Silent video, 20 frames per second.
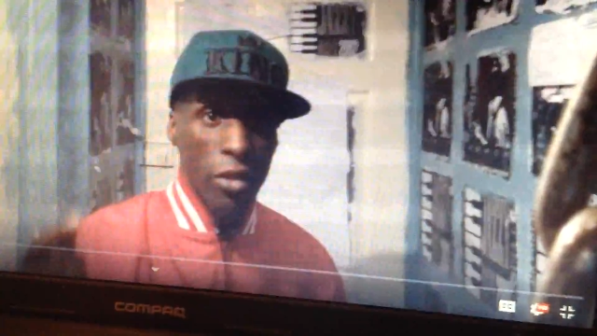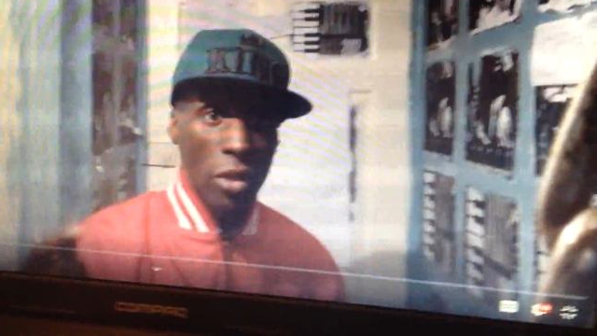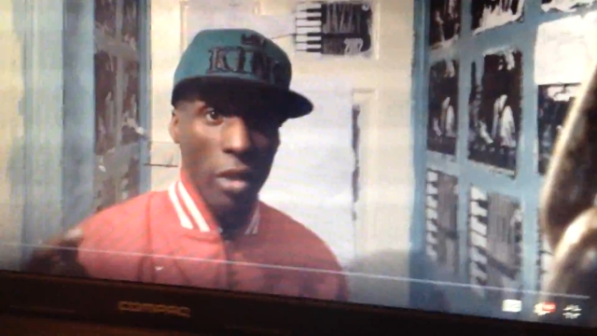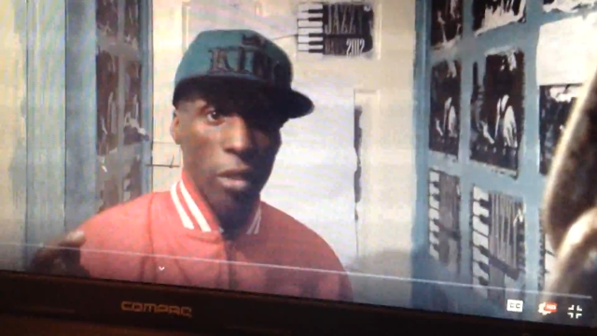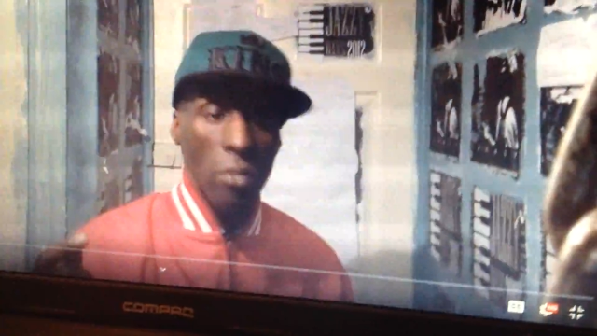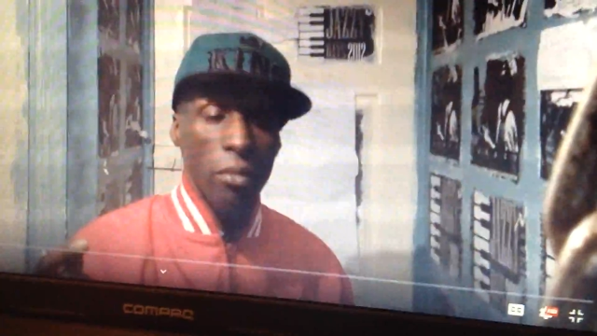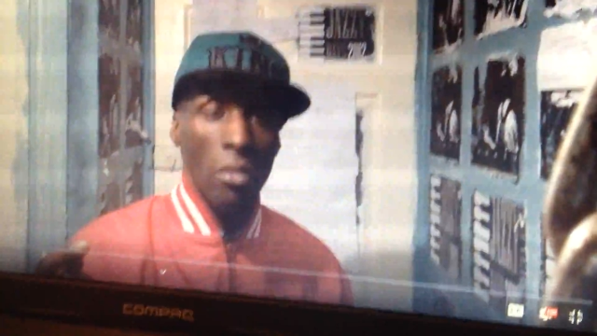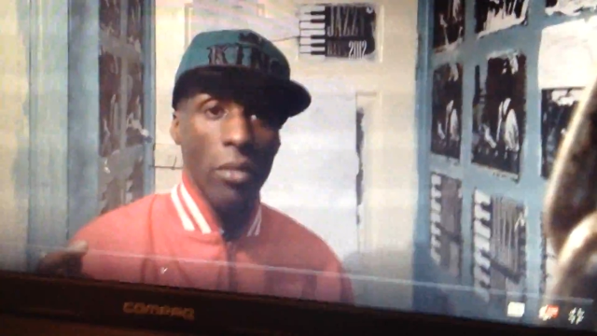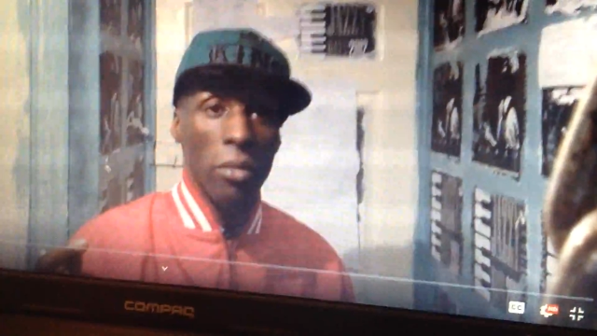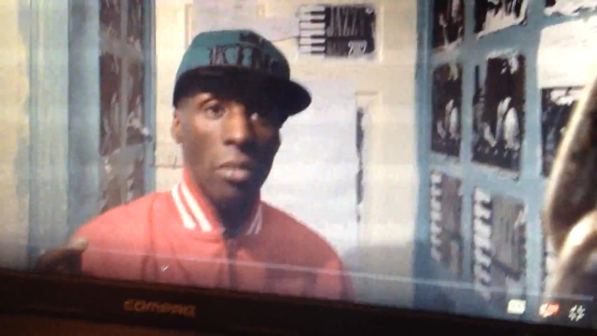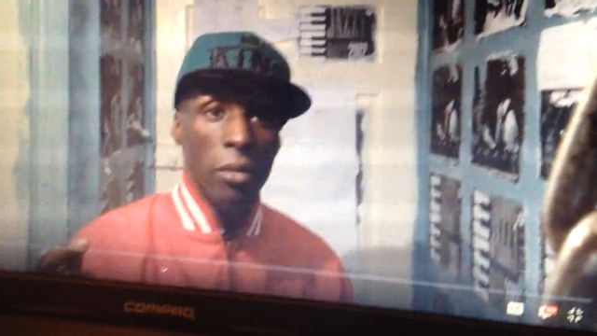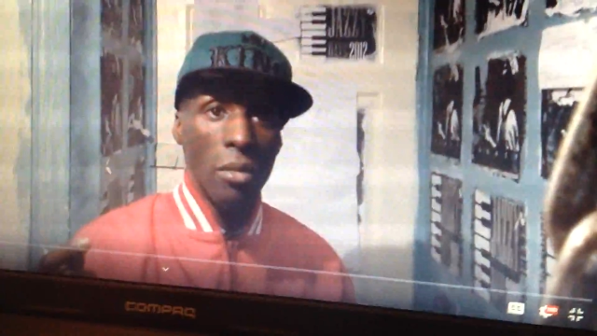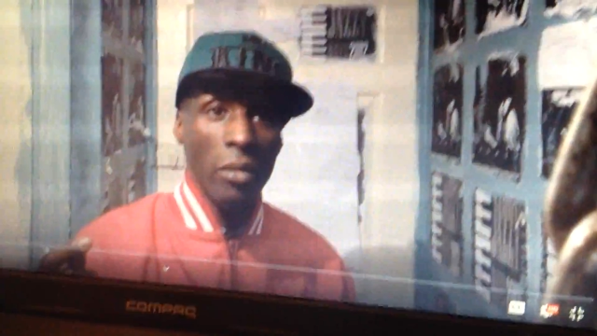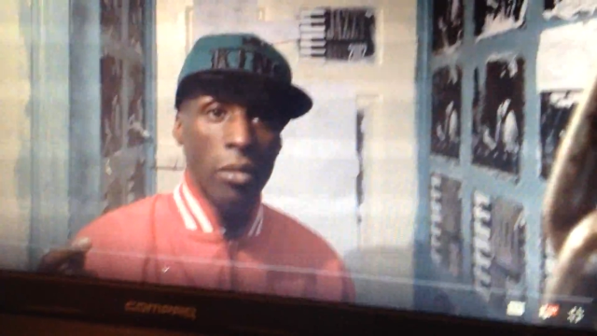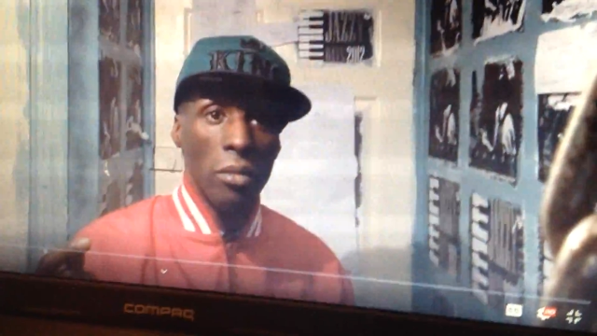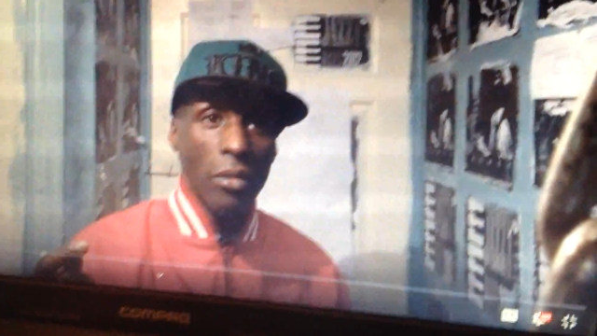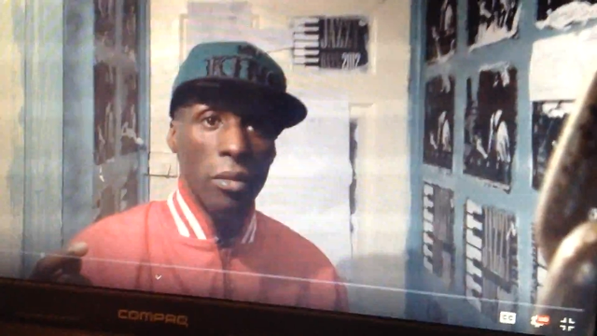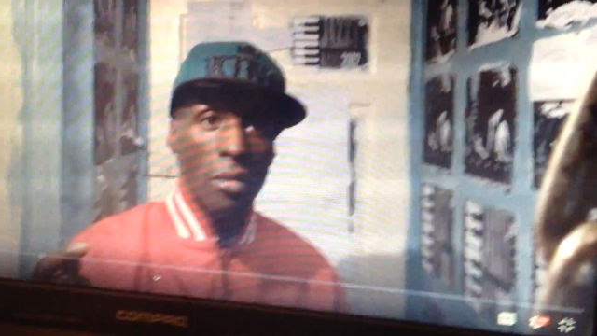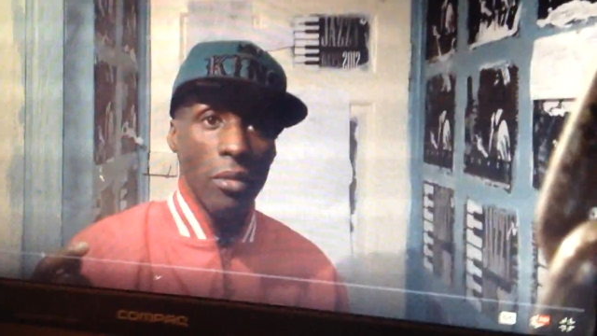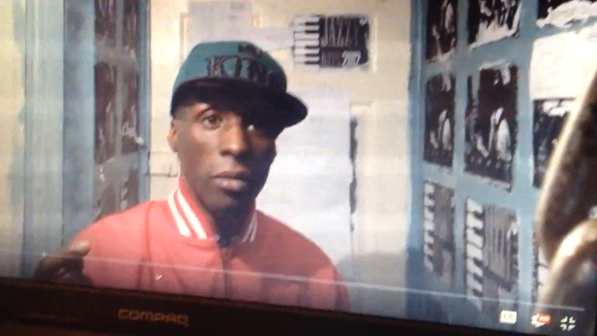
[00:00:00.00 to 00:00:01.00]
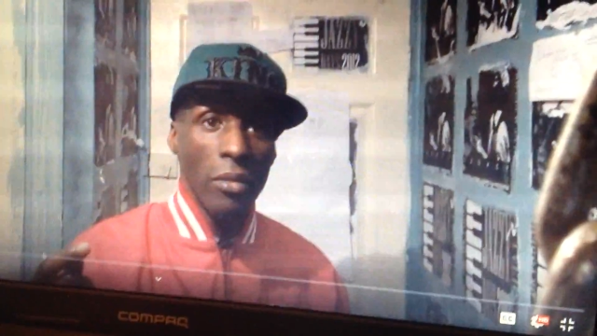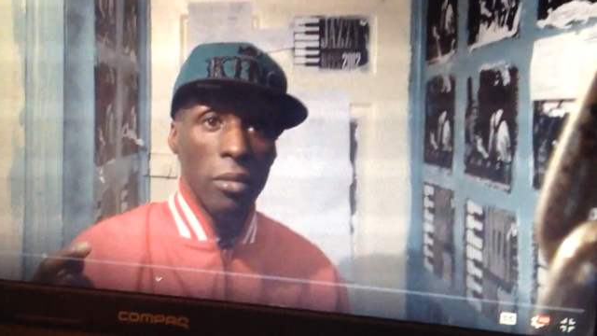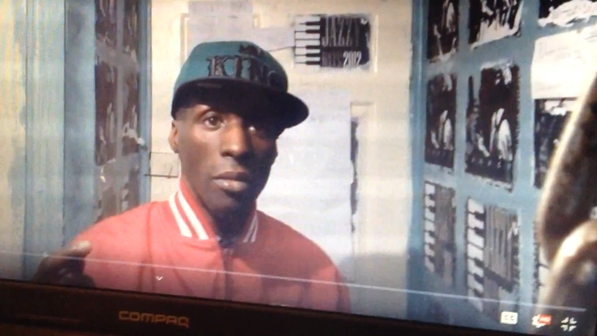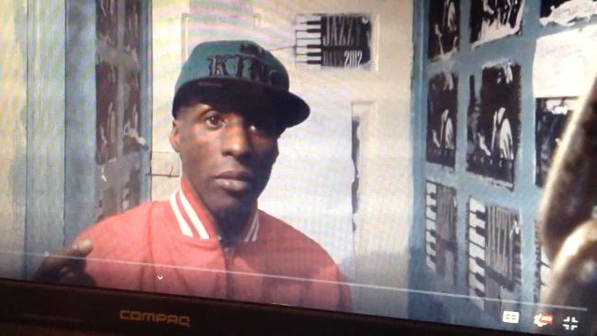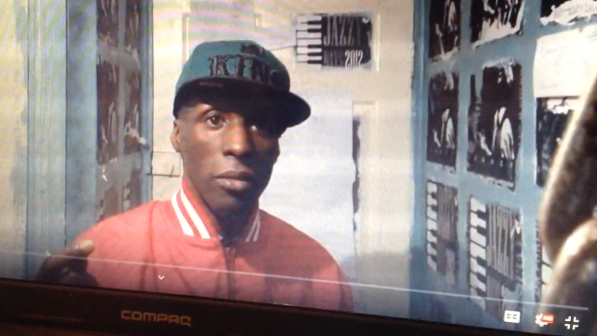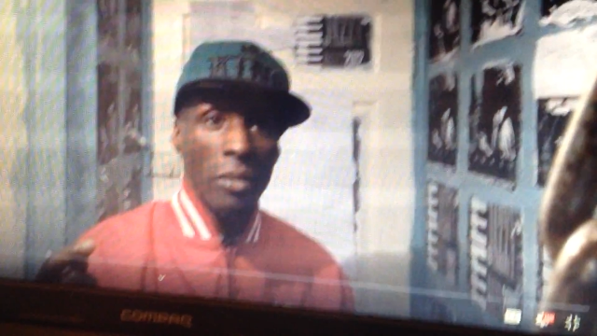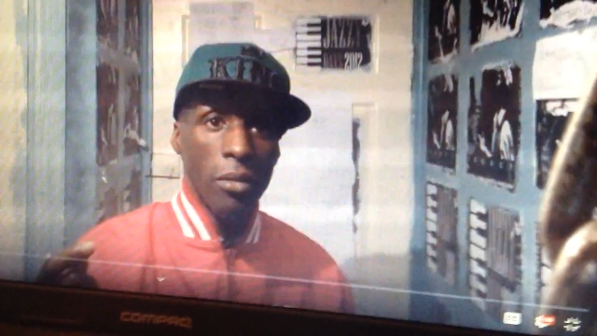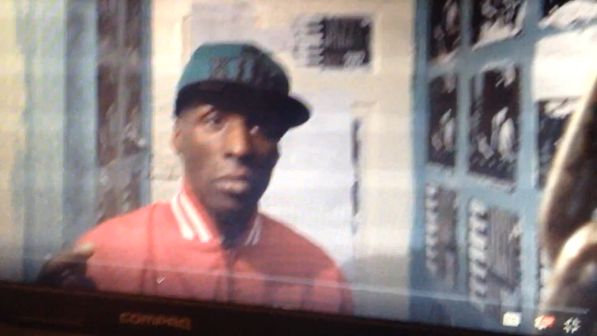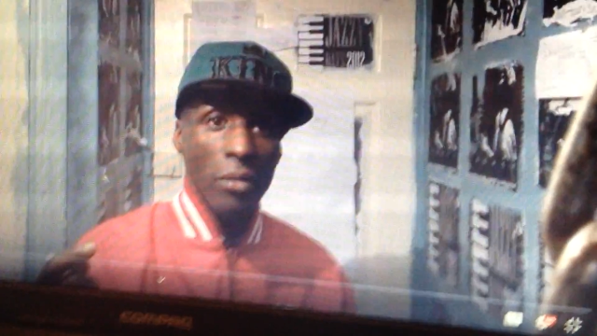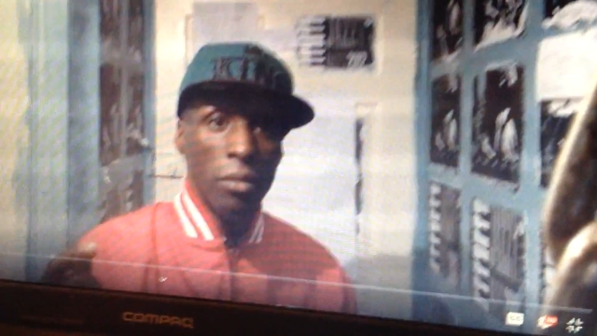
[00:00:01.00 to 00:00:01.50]
first, then
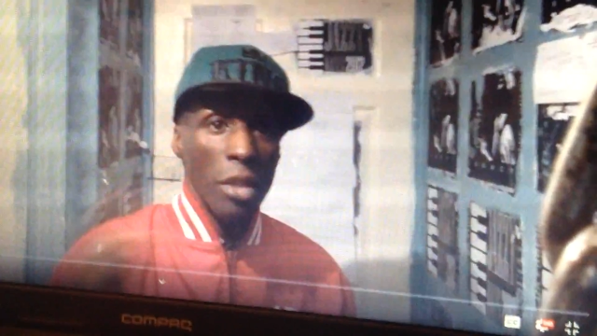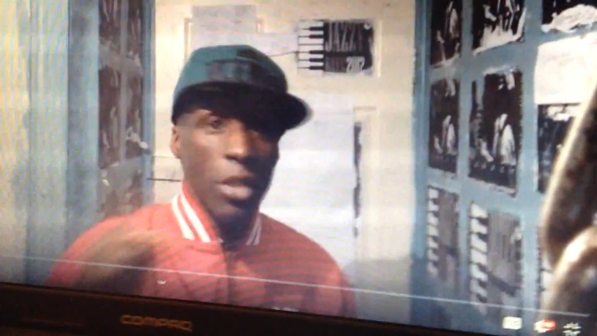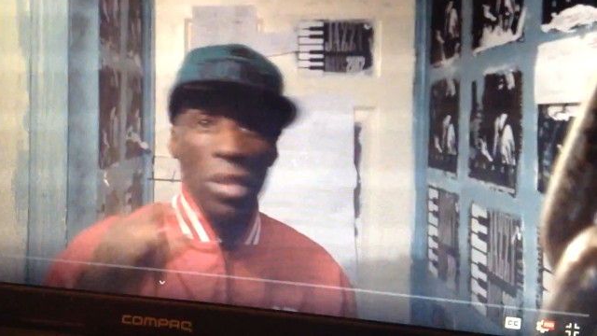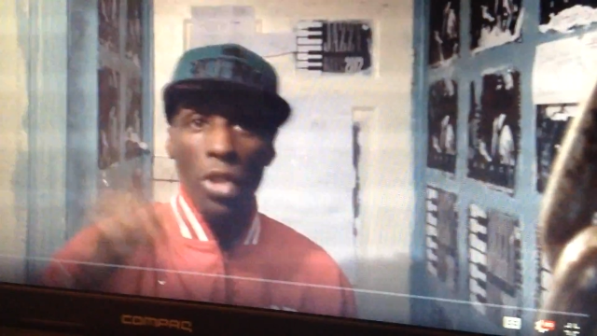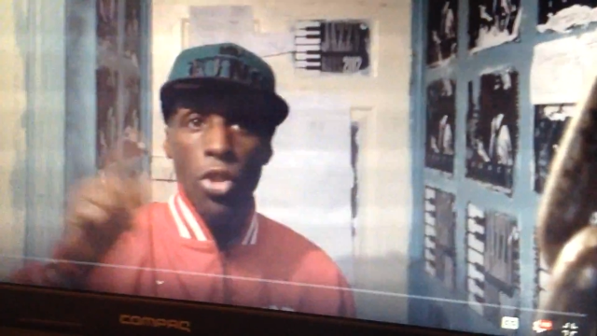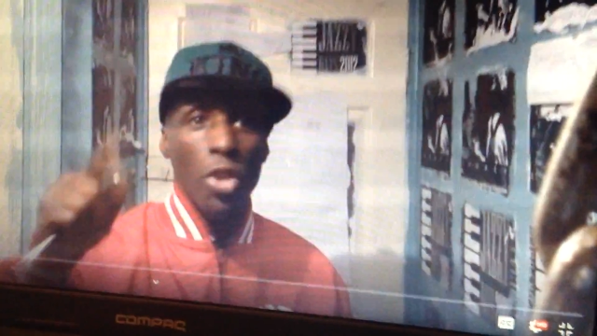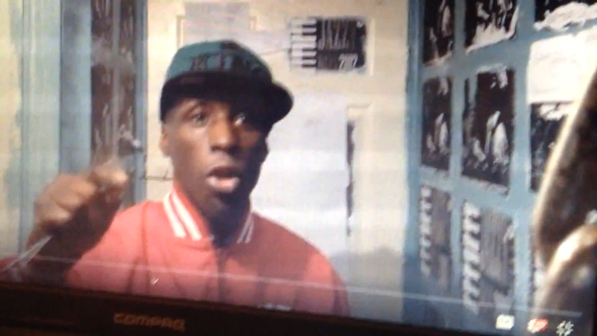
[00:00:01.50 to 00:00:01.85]
wrote it down.